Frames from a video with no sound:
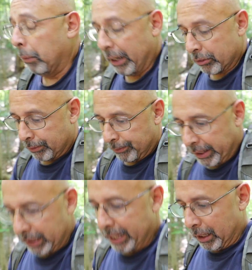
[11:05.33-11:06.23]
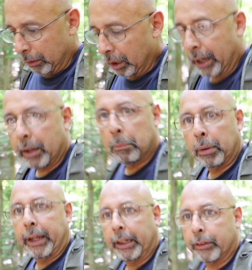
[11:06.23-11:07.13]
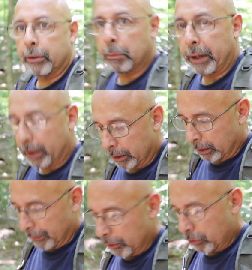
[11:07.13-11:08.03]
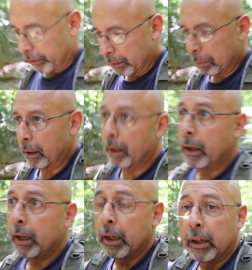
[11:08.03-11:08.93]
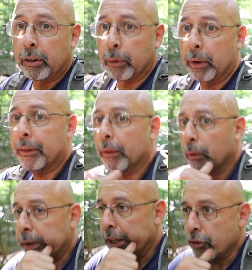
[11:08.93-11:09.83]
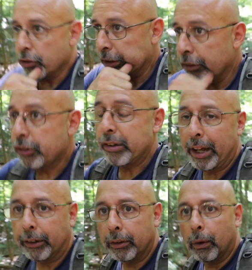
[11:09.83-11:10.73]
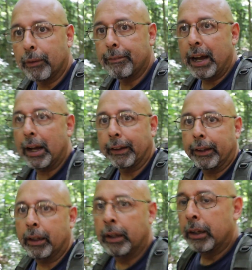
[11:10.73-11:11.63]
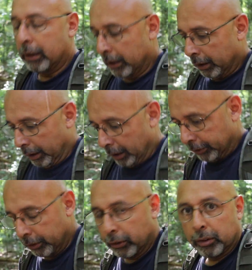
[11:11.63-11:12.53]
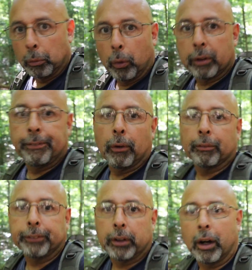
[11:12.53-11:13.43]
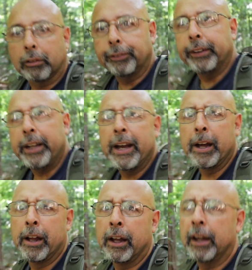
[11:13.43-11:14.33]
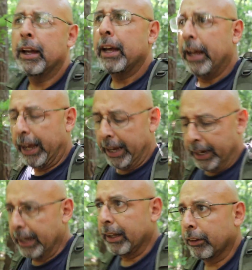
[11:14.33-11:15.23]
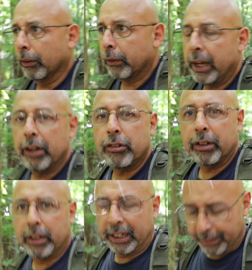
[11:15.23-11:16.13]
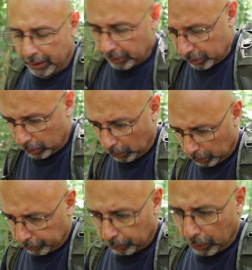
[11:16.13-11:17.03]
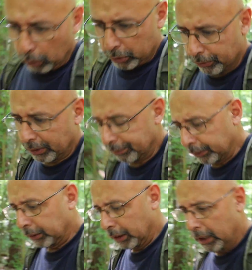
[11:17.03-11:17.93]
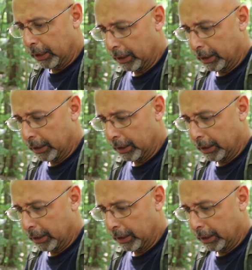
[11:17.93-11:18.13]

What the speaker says: as of right now, I am planning to make another trip to another location in the Shenandoah Valley to do some waterfall photography. And the location, I think it's called Rose River